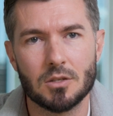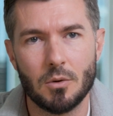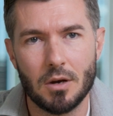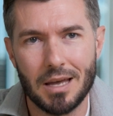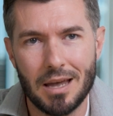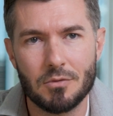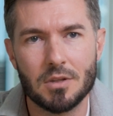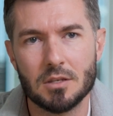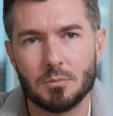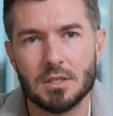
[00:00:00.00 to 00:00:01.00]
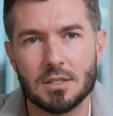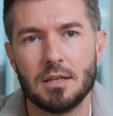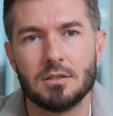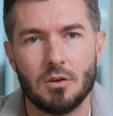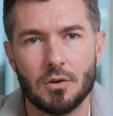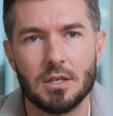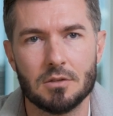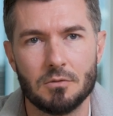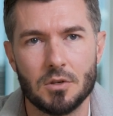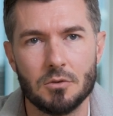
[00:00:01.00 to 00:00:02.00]
So everything's been centered on
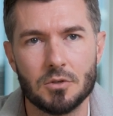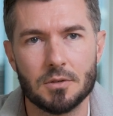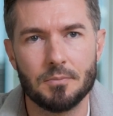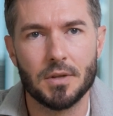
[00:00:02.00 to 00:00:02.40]
ease of use,